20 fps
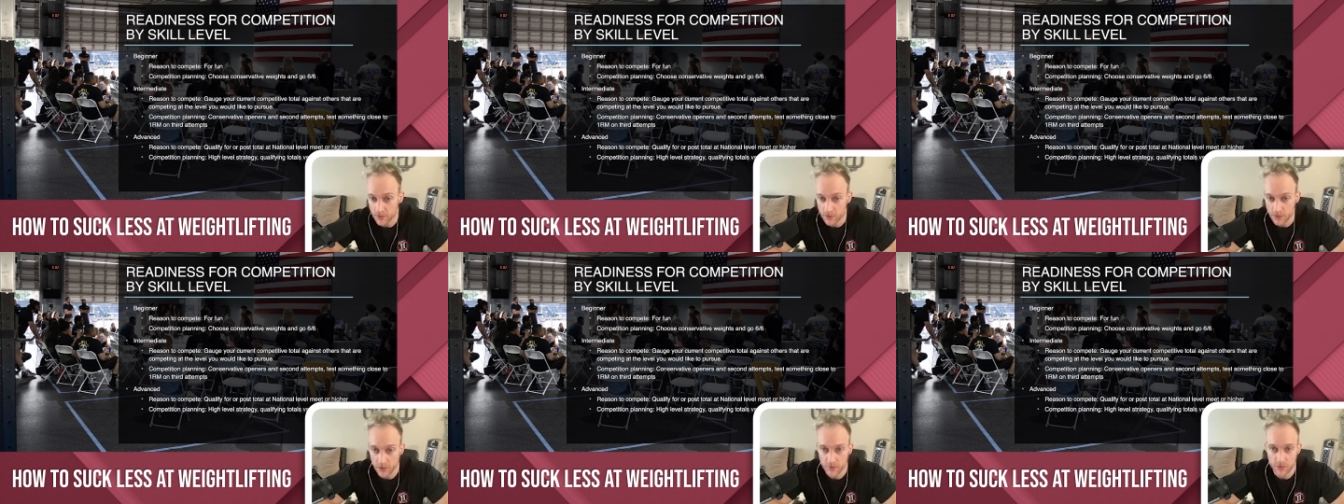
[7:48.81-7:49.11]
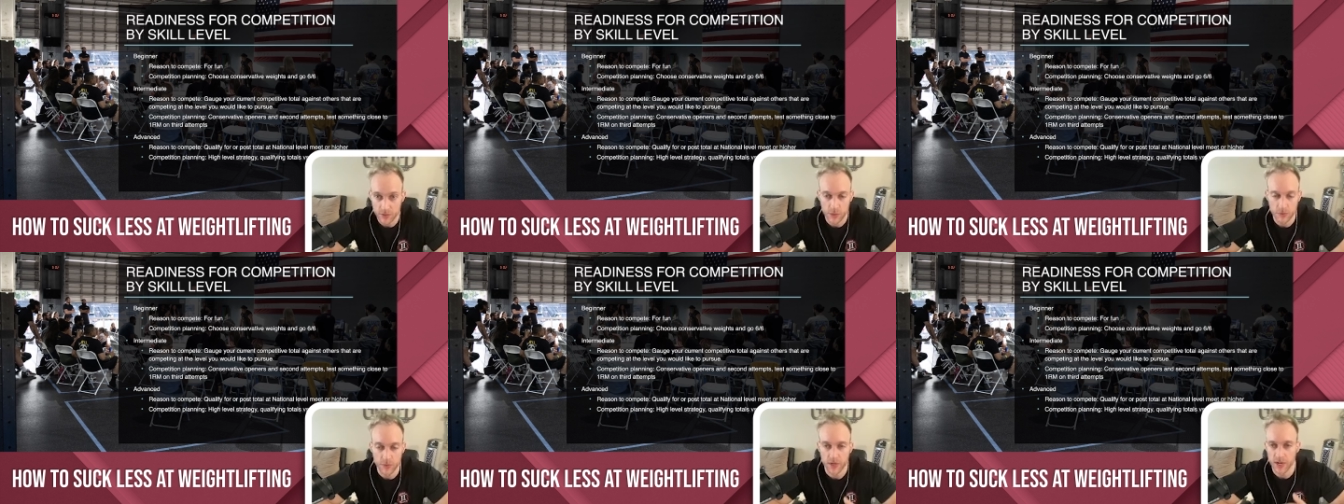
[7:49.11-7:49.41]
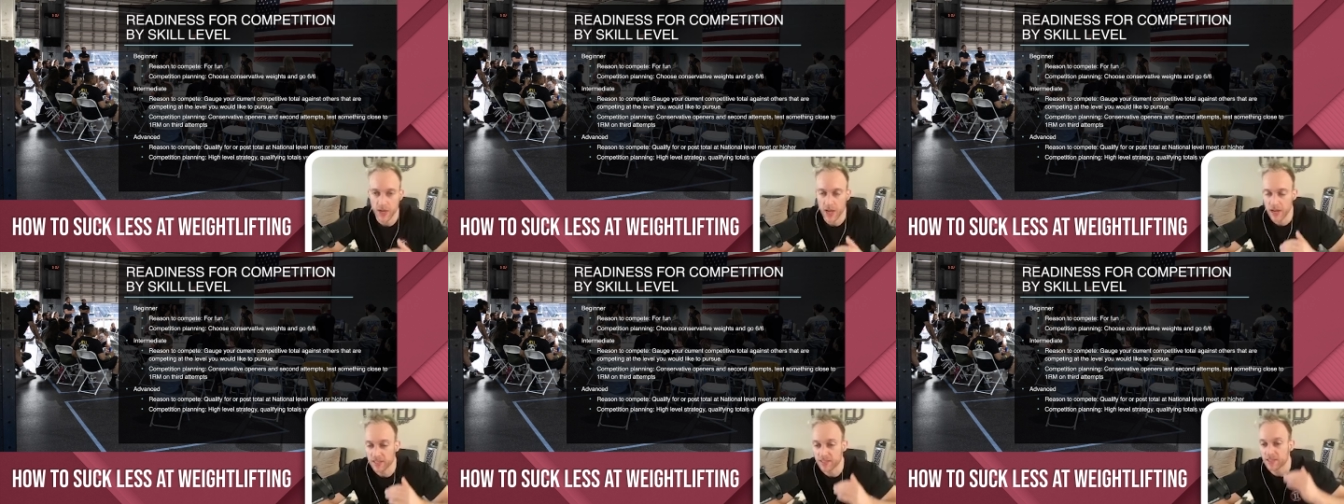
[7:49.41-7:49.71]
So you want to
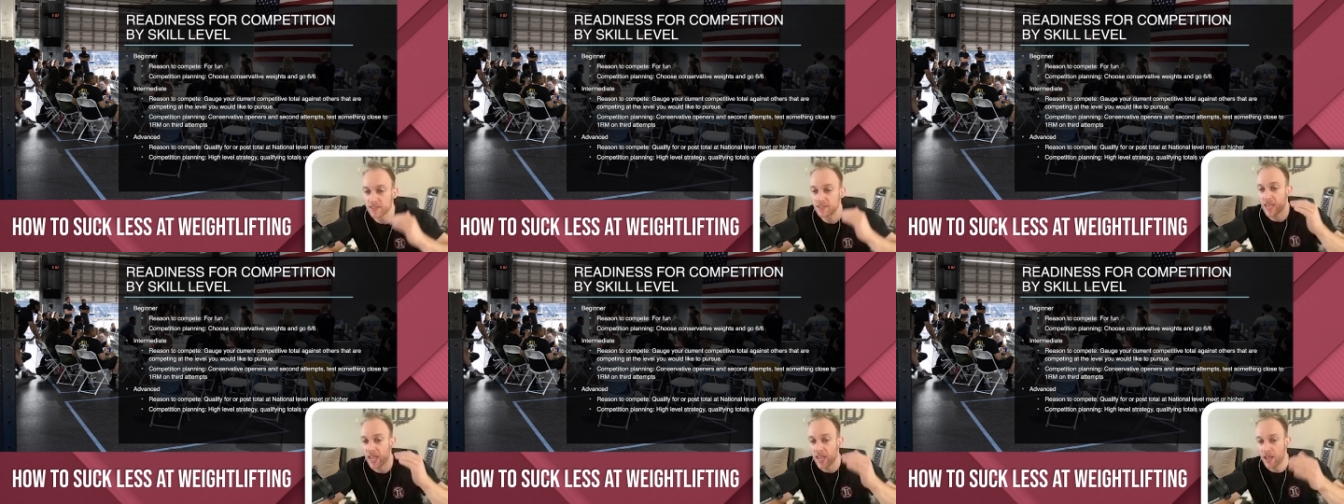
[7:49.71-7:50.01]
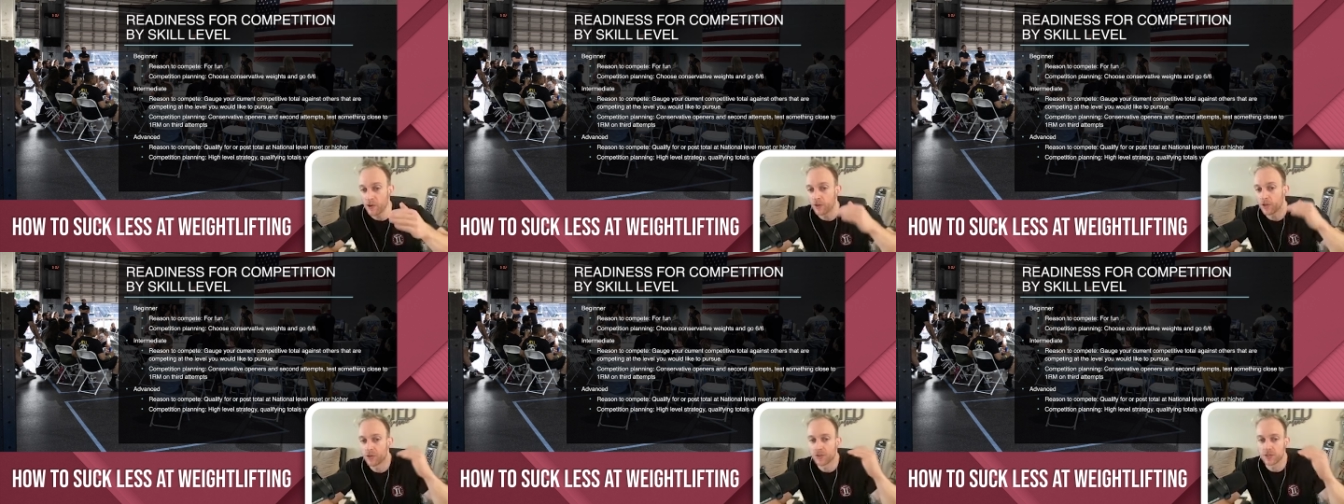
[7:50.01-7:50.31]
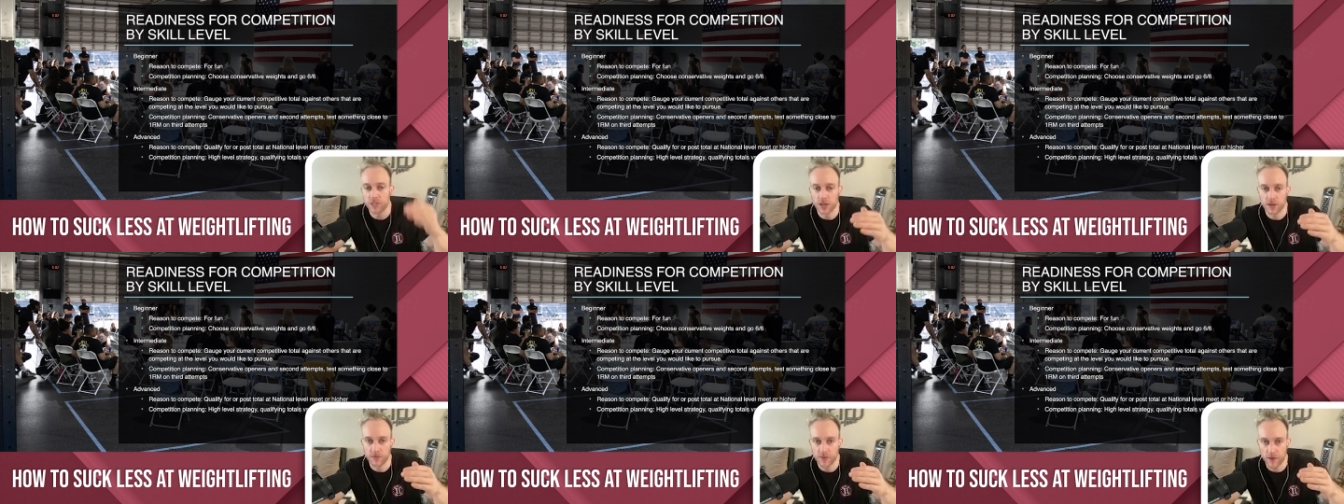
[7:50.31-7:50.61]
kind of scale
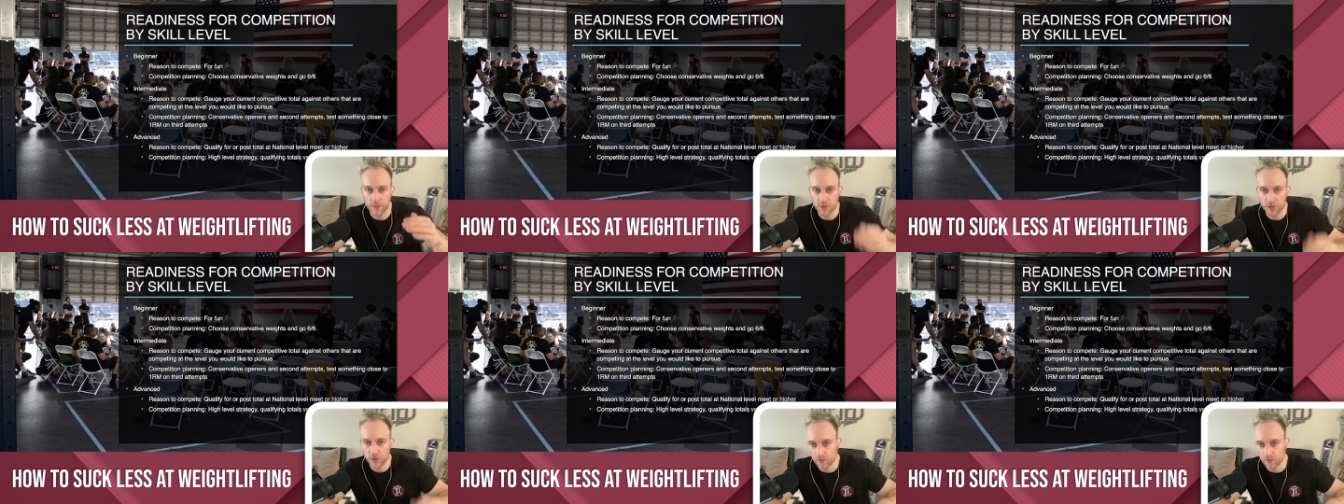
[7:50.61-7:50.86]
yourself up.